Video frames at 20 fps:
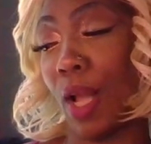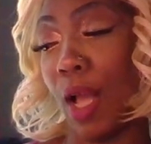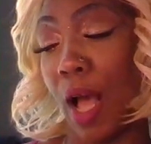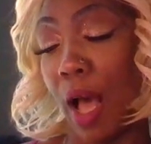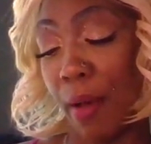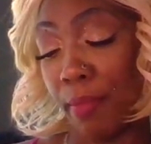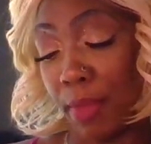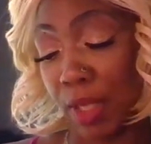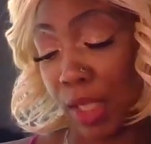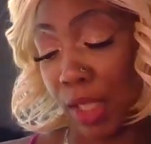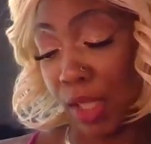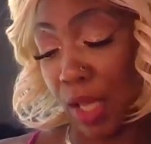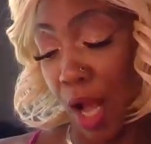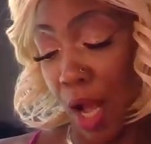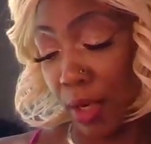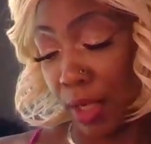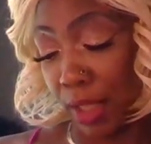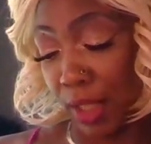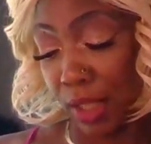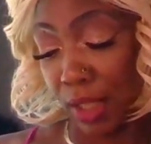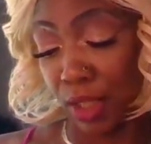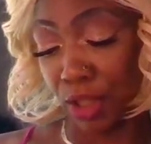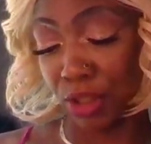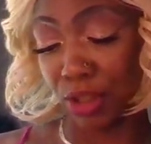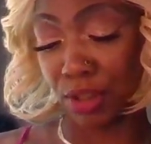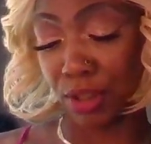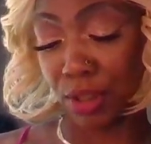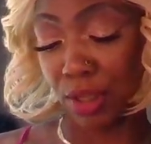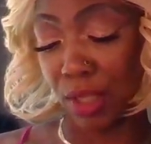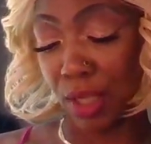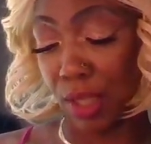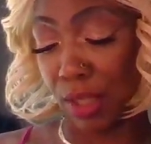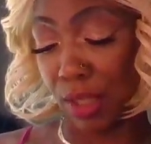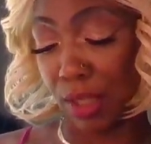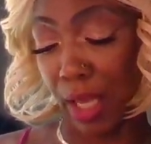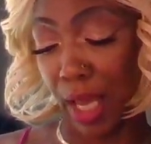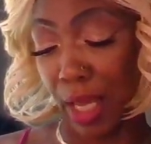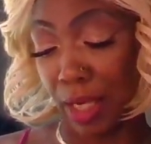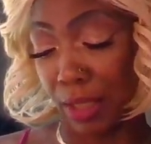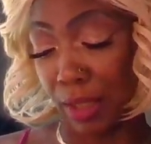I'm going to just call this the sugar
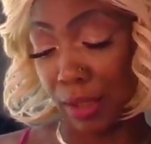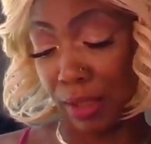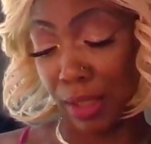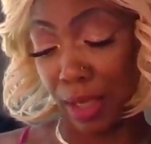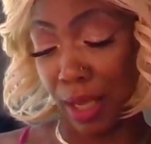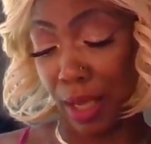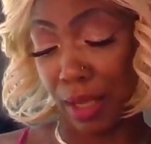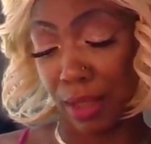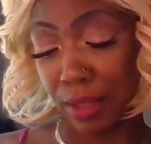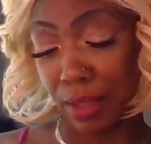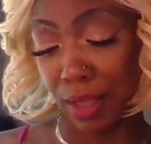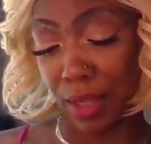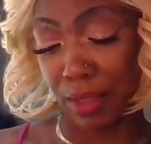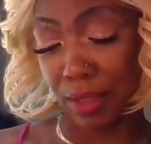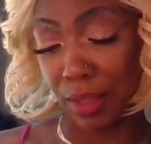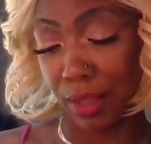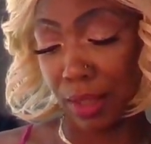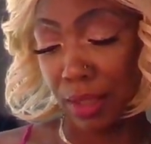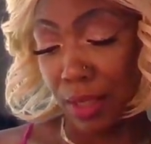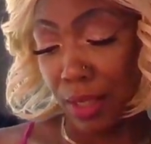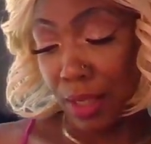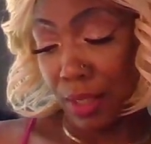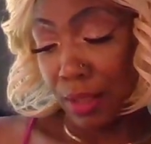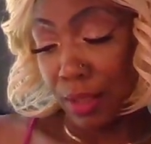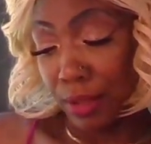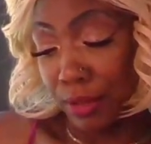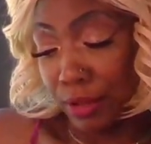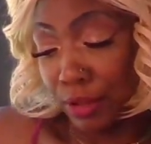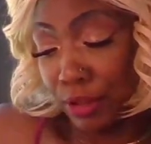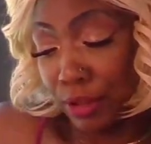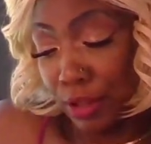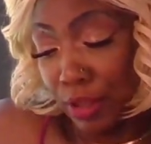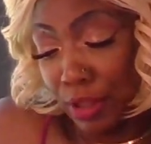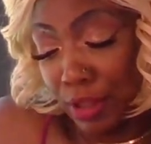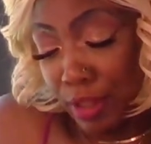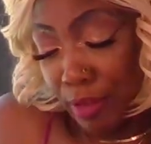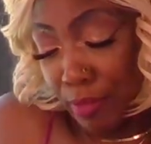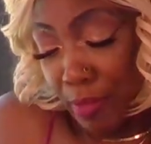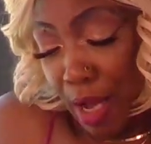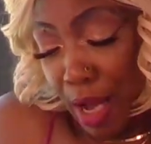daddy deck, honey. The
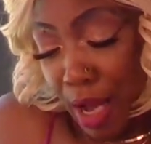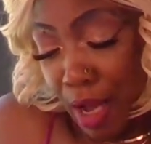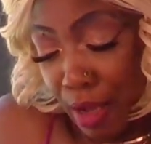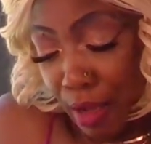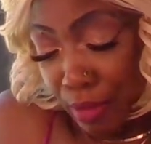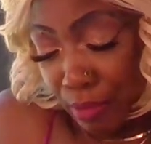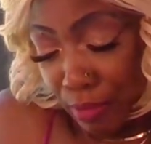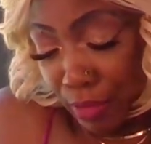sugar mom